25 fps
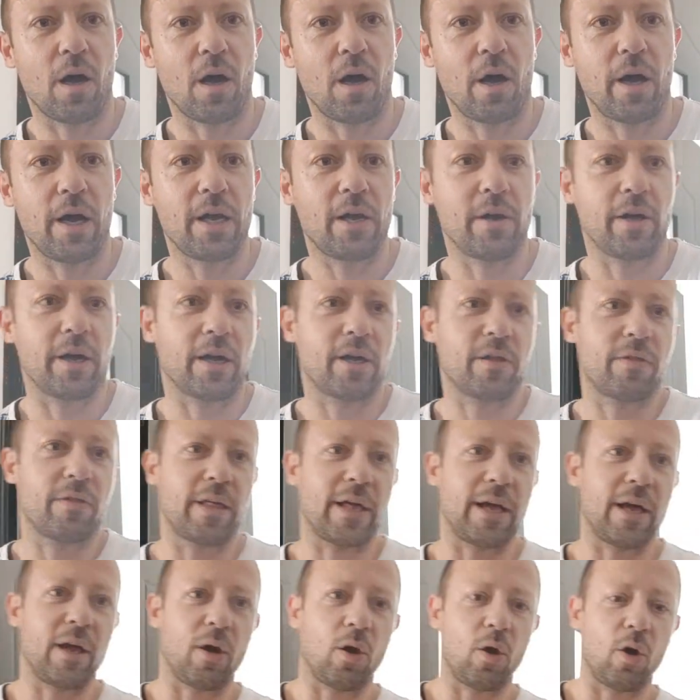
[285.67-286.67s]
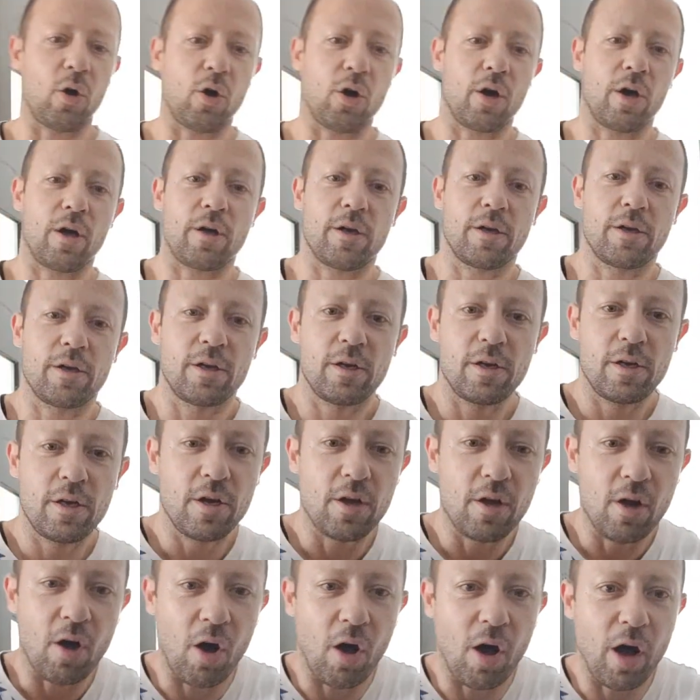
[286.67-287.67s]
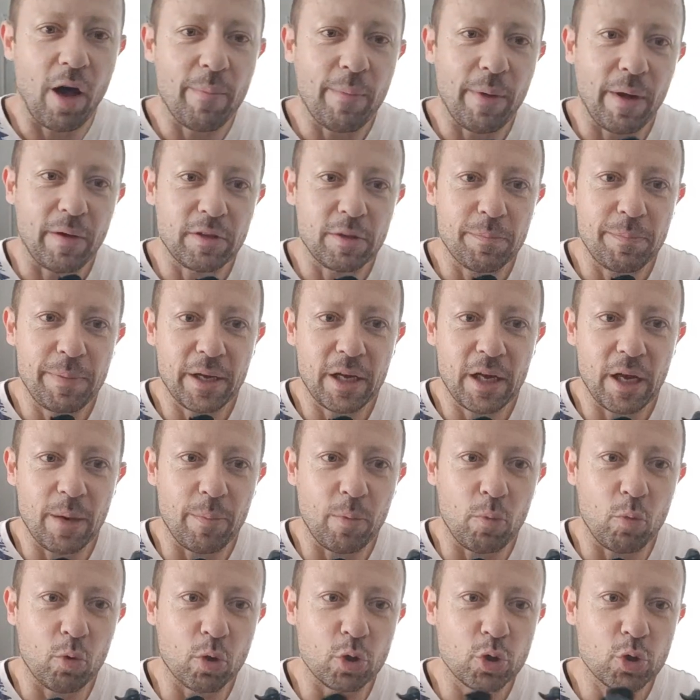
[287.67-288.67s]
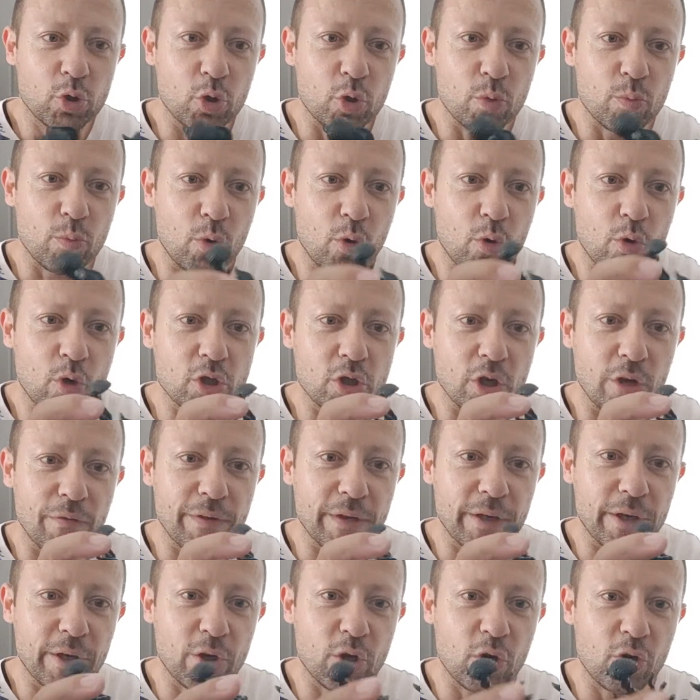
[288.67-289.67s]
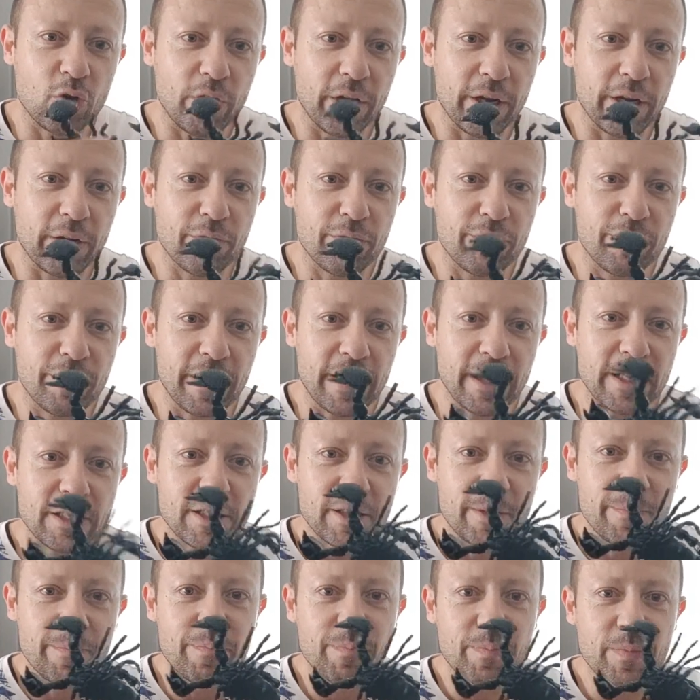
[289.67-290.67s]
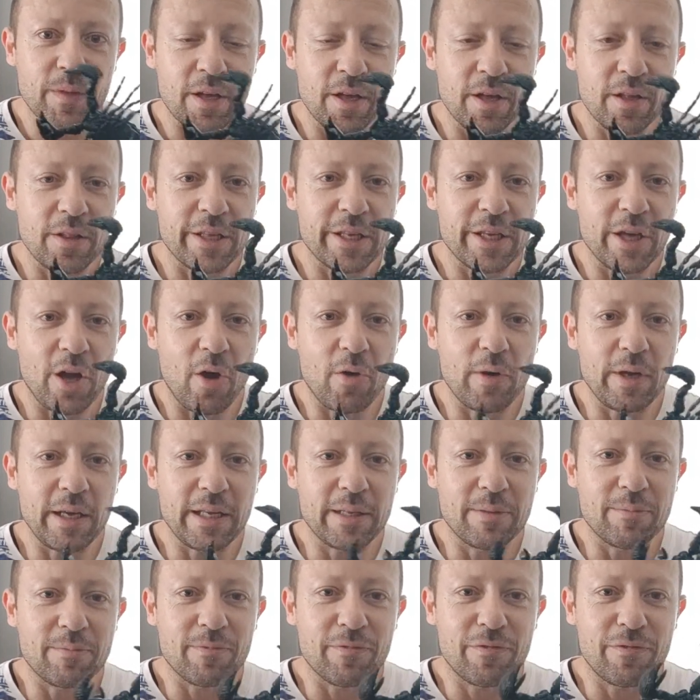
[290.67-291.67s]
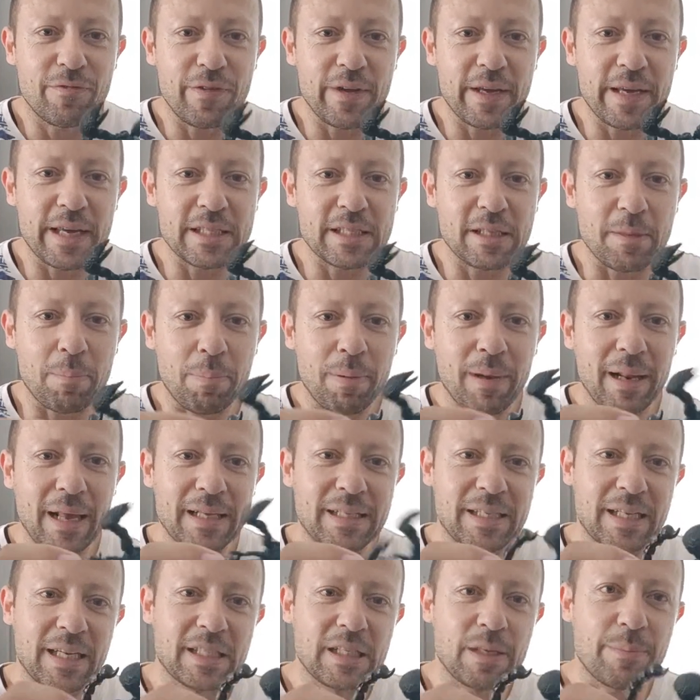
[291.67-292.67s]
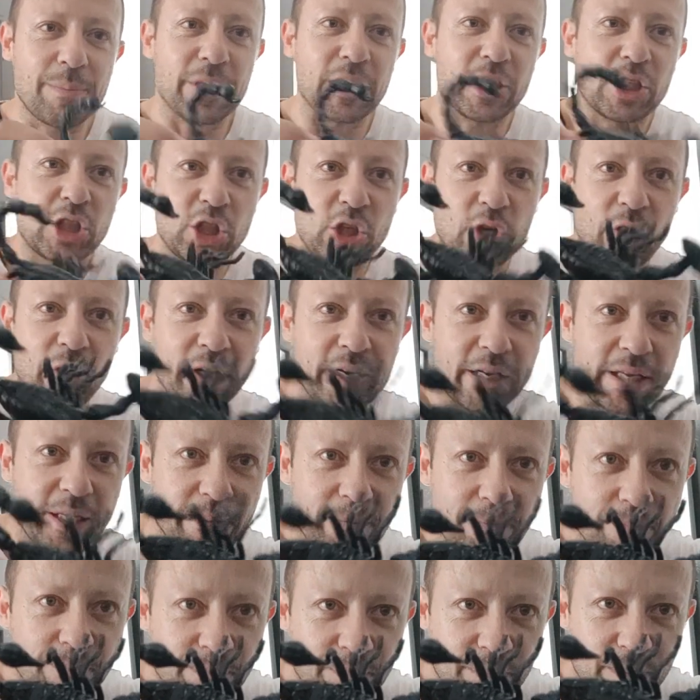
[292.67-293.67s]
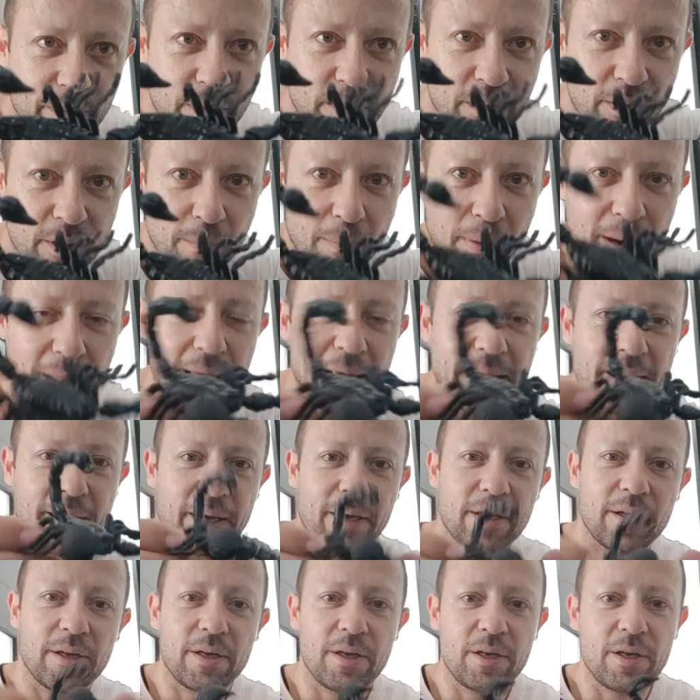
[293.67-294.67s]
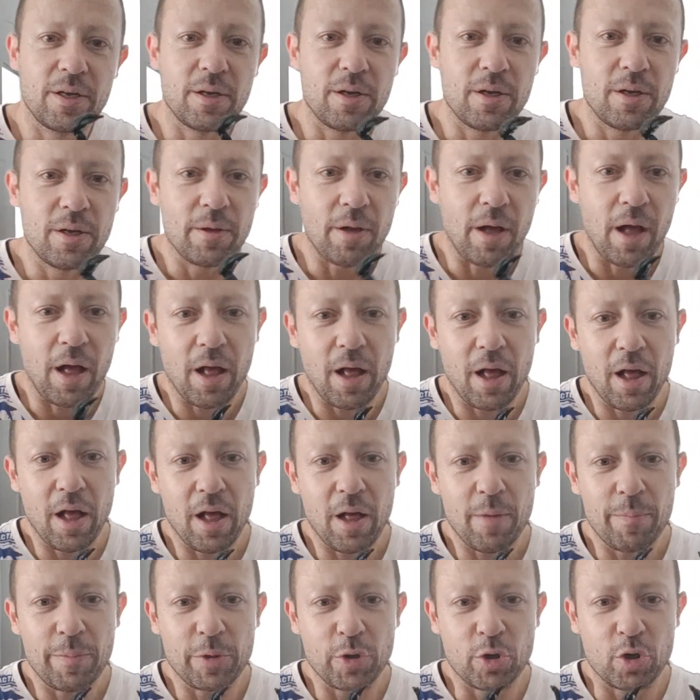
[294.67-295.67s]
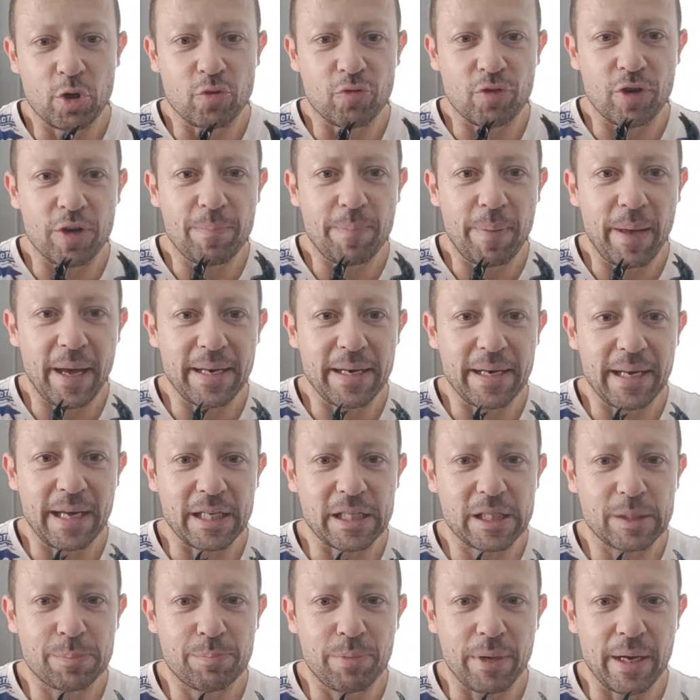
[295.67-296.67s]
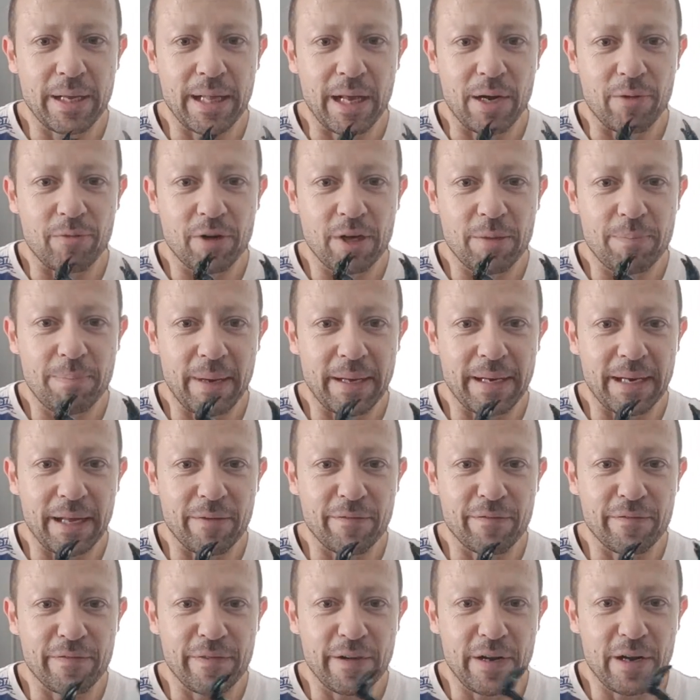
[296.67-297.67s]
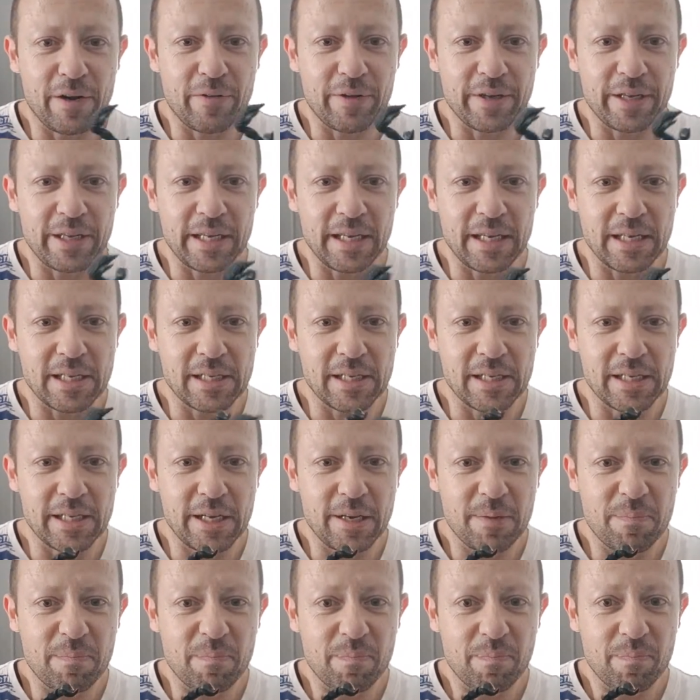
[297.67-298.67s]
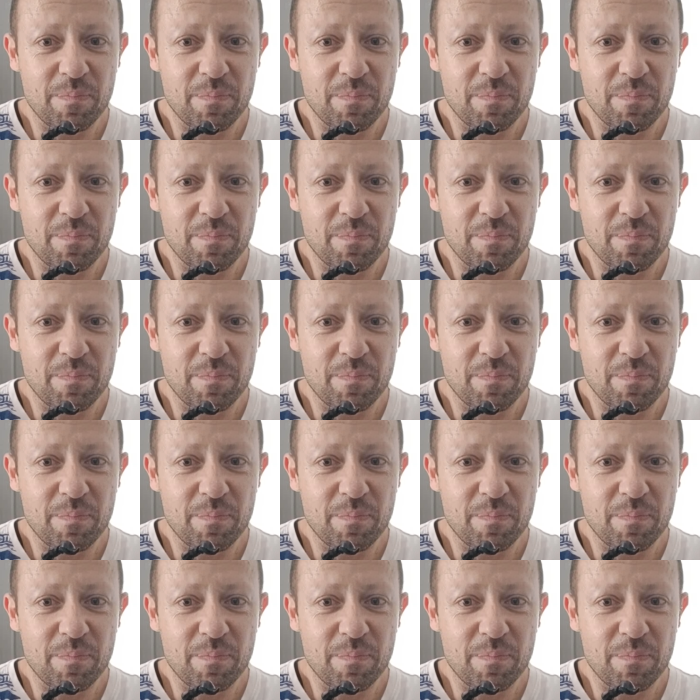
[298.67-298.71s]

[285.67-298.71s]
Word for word: I like that a lot. I might have to pick up one or two more because I think they're great. In fact, the only thing is the plastic is a bit shiny, the black. Uh, you could repaint that, spray that, repaint that very easily.